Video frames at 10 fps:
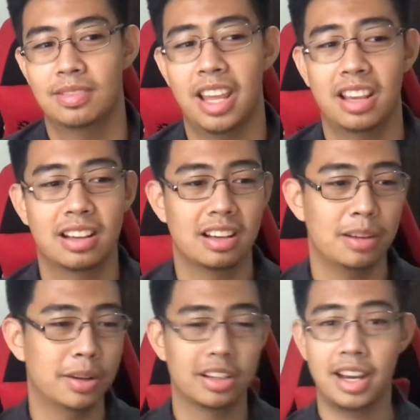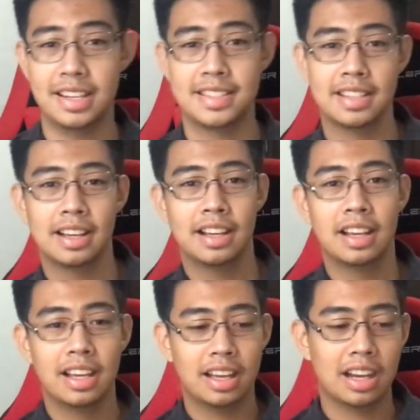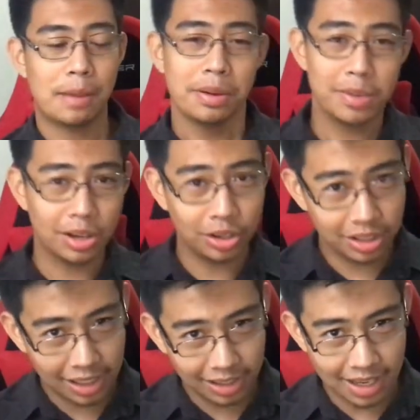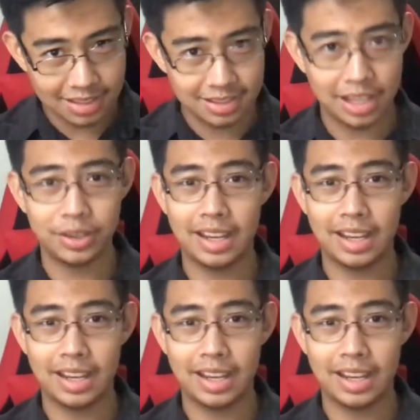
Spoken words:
Like, come on guys. Kapag mag-online classes tayo,